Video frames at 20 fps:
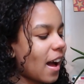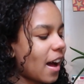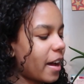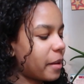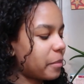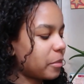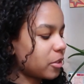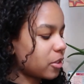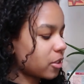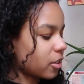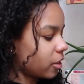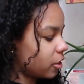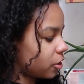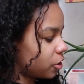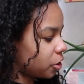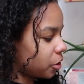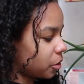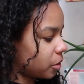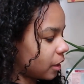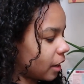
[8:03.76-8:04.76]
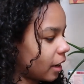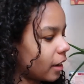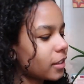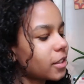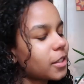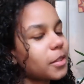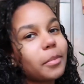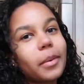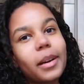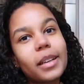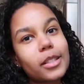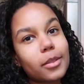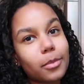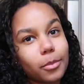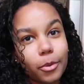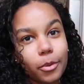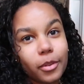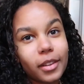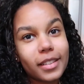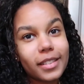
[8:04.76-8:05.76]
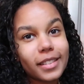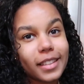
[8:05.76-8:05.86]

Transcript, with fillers: I'm just gonna show you guys my smoothie